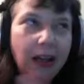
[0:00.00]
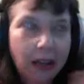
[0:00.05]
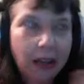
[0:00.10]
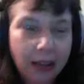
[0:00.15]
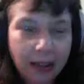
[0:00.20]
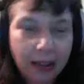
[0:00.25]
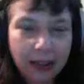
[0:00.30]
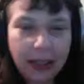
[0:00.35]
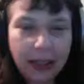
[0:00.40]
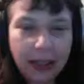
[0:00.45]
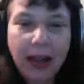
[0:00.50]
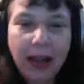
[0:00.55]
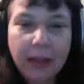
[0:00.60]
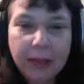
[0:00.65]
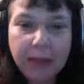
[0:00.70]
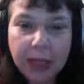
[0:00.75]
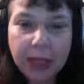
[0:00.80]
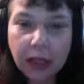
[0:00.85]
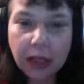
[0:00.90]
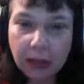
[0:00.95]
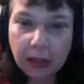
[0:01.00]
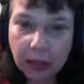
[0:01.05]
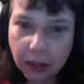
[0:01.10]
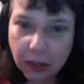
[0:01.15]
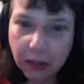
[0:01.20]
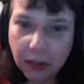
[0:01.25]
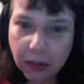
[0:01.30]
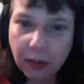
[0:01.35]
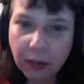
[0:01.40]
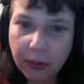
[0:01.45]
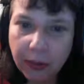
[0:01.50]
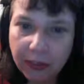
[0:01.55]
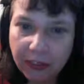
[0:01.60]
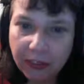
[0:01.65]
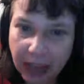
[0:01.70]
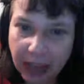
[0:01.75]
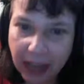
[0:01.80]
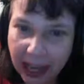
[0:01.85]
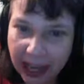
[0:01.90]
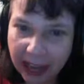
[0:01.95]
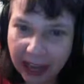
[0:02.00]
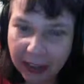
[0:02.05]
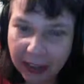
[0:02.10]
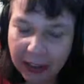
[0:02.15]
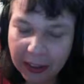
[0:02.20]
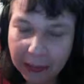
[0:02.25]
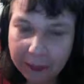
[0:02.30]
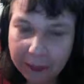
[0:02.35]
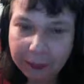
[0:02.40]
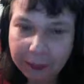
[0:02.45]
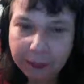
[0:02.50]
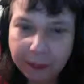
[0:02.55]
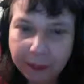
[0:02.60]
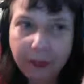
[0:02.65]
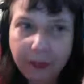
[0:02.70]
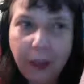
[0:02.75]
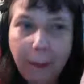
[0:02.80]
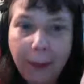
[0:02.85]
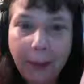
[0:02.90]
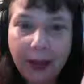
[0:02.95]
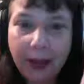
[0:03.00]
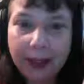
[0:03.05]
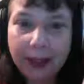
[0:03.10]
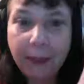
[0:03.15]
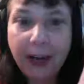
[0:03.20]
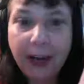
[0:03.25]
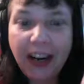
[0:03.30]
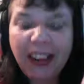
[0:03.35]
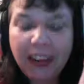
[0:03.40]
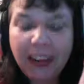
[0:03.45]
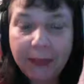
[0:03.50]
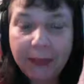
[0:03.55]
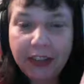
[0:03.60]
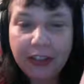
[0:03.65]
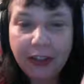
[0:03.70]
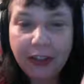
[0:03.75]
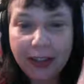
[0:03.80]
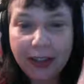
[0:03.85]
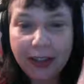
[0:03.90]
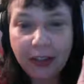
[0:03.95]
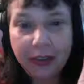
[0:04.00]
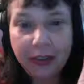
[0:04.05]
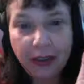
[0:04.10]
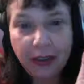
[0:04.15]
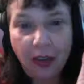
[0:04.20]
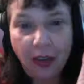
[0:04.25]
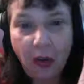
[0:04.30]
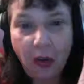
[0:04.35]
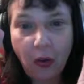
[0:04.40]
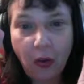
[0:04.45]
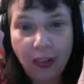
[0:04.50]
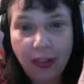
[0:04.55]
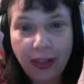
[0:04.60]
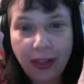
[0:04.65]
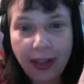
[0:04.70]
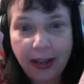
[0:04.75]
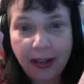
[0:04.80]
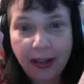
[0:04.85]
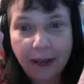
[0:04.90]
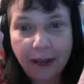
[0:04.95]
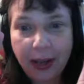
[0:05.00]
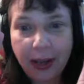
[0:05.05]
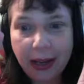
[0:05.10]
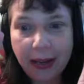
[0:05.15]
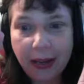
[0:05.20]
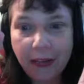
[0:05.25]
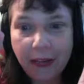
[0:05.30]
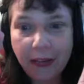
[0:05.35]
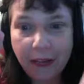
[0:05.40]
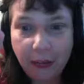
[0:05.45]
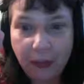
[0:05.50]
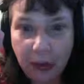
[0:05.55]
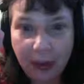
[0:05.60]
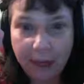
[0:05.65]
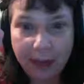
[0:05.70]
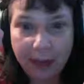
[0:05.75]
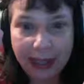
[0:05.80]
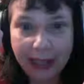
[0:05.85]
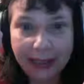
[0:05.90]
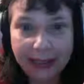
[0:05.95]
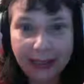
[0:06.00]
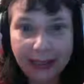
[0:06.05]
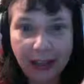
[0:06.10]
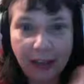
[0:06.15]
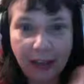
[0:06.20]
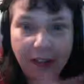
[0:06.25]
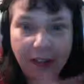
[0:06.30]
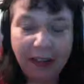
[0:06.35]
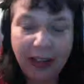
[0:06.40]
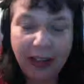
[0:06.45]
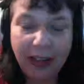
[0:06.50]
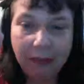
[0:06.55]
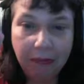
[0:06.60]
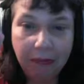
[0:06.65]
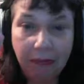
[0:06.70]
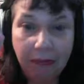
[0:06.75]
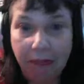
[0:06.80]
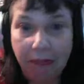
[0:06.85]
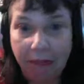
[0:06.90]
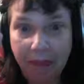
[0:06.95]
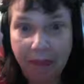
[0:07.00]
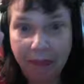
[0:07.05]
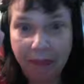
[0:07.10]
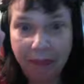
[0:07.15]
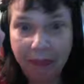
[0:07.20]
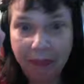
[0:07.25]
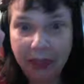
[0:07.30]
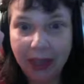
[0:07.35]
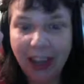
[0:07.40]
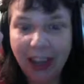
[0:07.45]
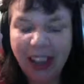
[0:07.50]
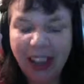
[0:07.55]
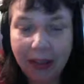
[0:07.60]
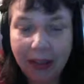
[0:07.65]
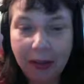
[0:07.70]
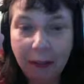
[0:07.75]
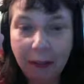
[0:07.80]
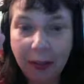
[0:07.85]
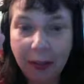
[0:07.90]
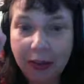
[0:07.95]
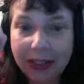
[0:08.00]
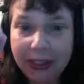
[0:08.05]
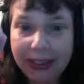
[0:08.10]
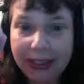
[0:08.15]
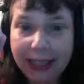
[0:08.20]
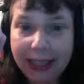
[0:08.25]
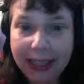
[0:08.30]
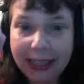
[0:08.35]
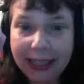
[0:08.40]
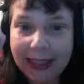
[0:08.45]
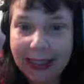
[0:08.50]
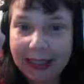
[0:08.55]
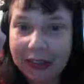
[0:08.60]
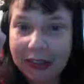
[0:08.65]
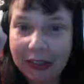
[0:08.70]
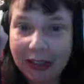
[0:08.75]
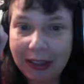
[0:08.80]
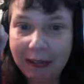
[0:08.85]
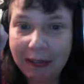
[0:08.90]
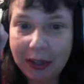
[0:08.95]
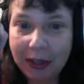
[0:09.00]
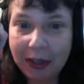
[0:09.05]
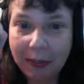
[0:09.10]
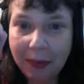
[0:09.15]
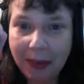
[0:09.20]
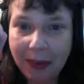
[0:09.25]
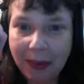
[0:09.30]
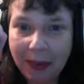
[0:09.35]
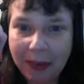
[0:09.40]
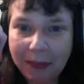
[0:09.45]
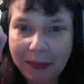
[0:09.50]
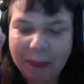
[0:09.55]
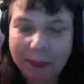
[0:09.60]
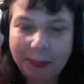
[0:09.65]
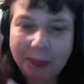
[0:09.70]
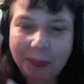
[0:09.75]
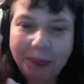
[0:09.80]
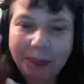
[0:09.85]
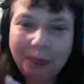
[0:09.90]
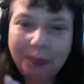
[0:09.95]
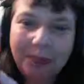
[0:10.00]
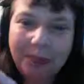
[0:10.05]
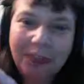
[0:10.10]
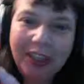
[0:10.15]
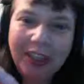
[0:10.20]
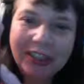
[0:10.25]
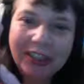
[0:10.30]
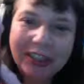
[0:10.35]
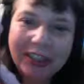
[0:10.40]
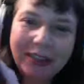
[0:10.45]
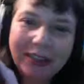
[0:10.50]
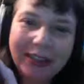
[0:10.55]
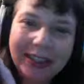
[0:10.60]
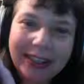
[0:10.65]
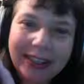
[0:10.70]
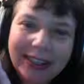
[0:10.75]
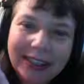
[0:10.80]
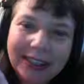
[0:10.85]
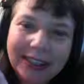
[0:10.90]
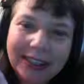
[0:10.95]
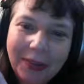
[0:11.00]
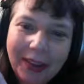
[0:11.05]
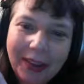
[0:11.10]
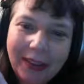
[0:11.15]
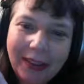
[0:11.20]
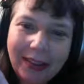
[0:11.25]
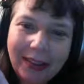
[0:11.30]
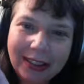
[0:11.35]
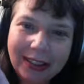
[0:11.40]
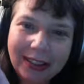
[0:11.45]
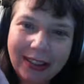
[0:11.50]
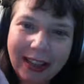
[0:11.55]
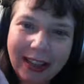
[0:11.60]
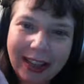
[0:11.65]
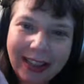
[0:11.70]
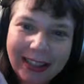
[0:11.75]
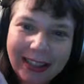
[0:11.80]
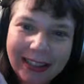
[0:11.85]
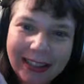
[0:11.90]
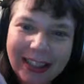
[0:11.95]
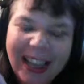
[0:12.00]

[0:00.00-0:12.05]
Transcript: It might be a little bit flatter, but it's better than me trying to drink the whole thing and making a fool of myself and the bonus thing is I still have beer tomorrow. So anyways, this is what it looks like.